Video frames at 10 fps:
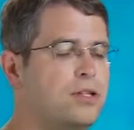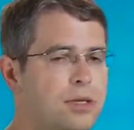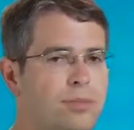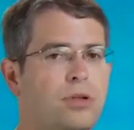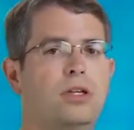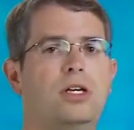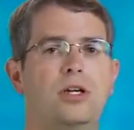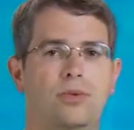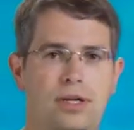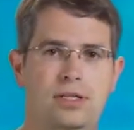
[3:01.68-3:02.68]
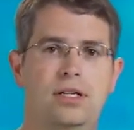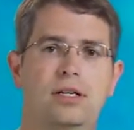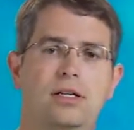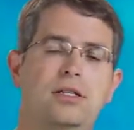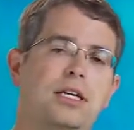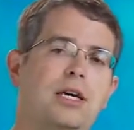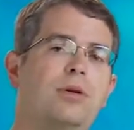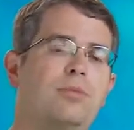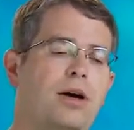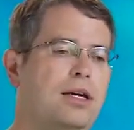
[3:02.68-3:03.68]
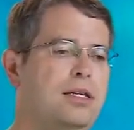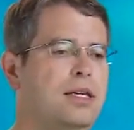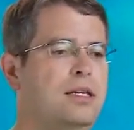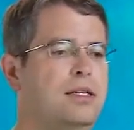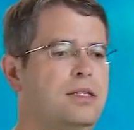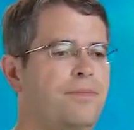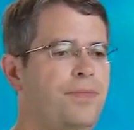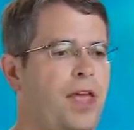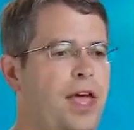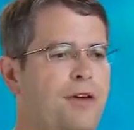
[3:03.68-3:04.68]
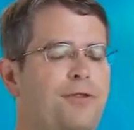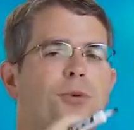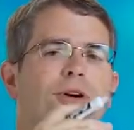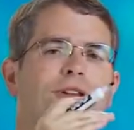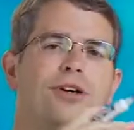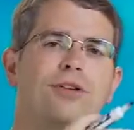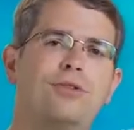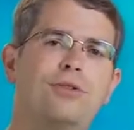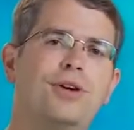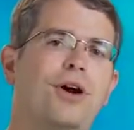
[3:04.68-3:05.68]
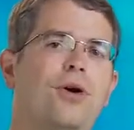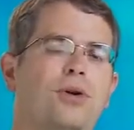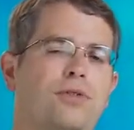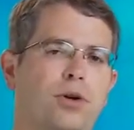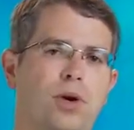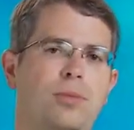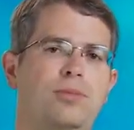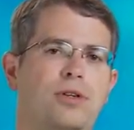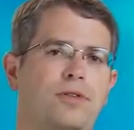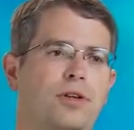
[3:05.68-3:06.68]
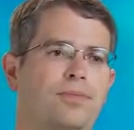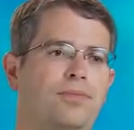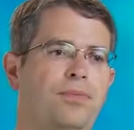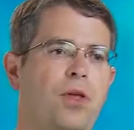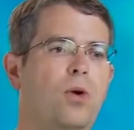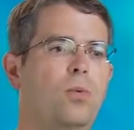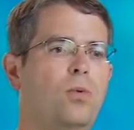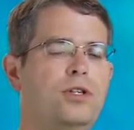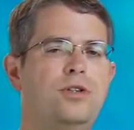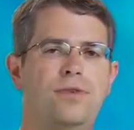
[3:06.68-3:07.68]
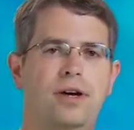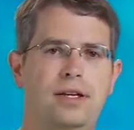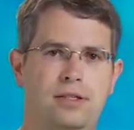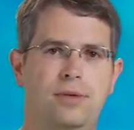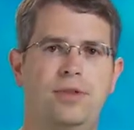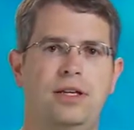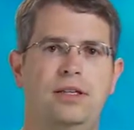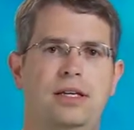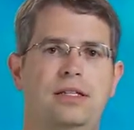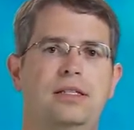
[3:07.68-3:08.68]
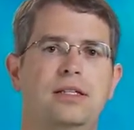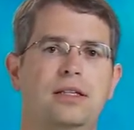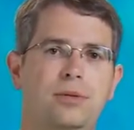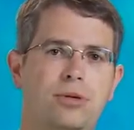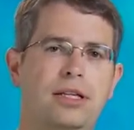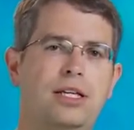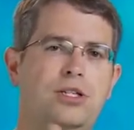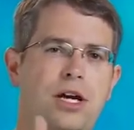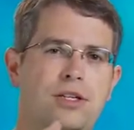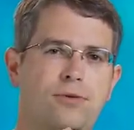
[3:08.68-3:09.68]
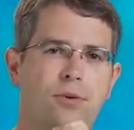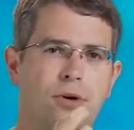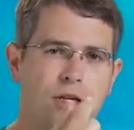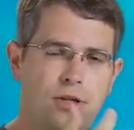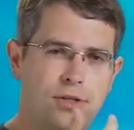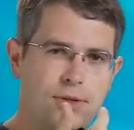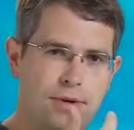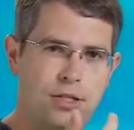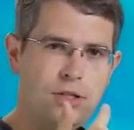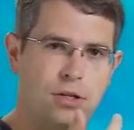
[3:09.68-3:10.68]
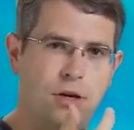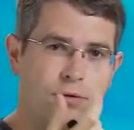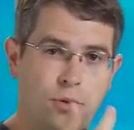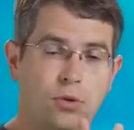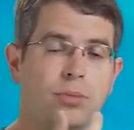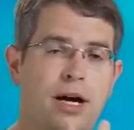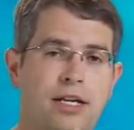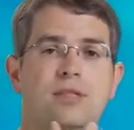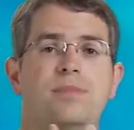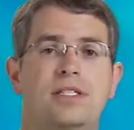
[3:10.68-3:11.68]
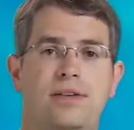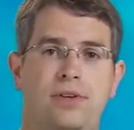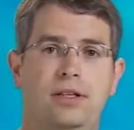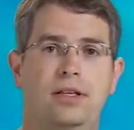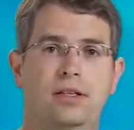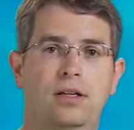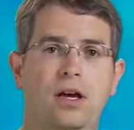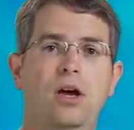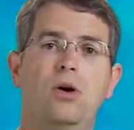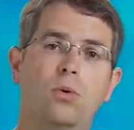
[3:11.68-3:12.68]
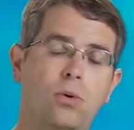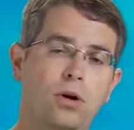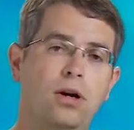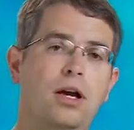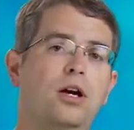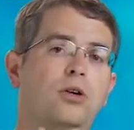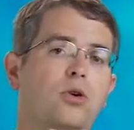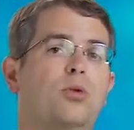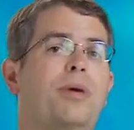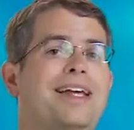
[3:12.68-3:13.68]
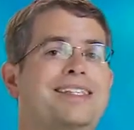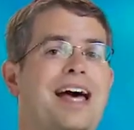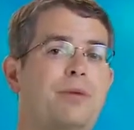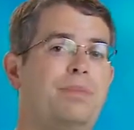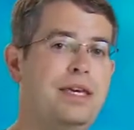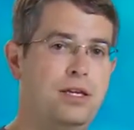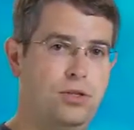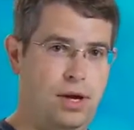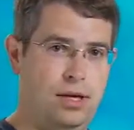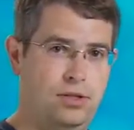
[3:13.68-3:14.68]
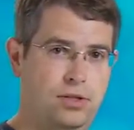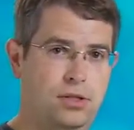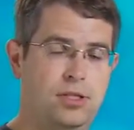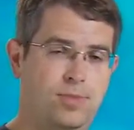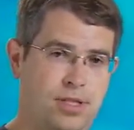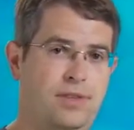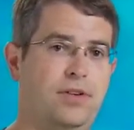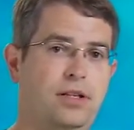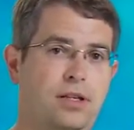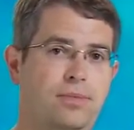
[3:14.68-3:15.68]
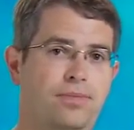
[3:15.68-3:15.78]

simple heuristic to keep in mind is if you were to look through the code of your web server, would you find something that deliberately checks for a user agent of Googlebot specifically, or Googlebot's IP address specifically?